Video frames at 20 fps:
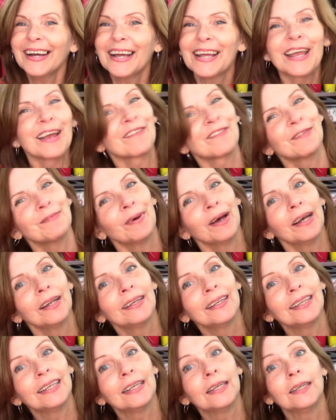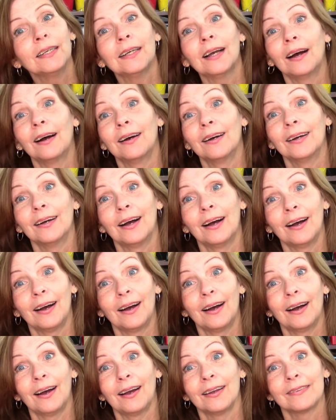Hi everybody,
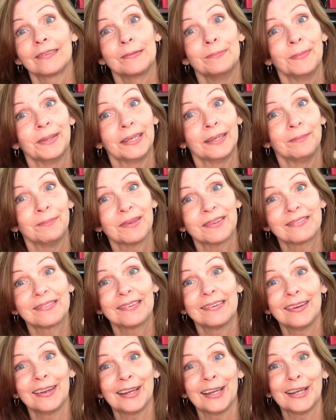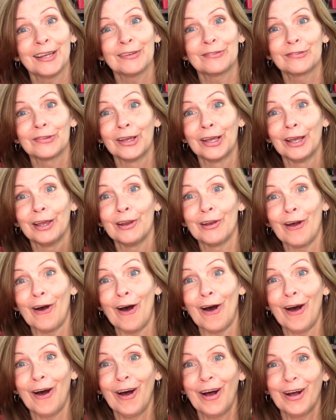it's me, Miss Denise and
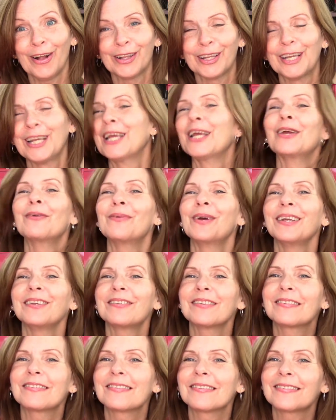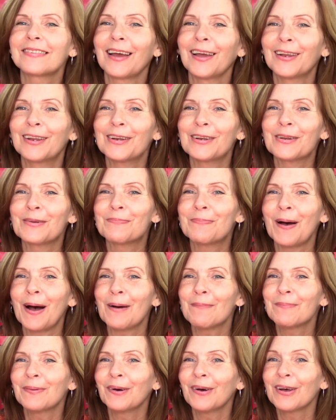Ollie. We just decided to
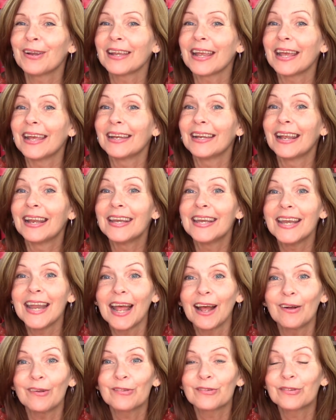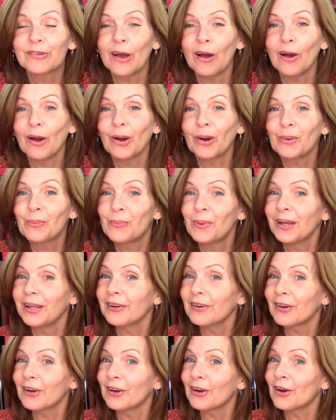pop on and announce our
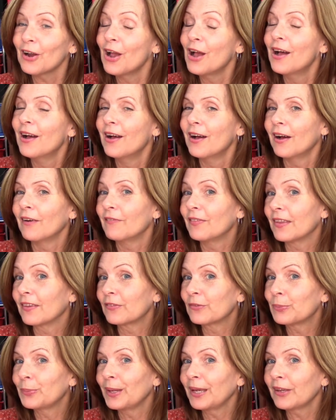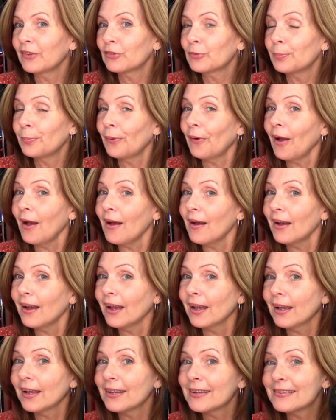winner of this week's
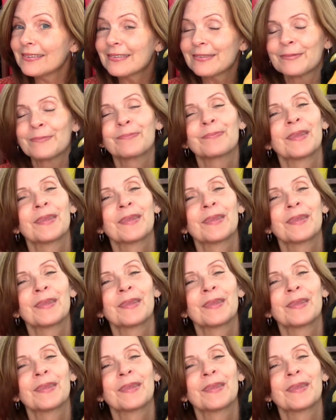prize.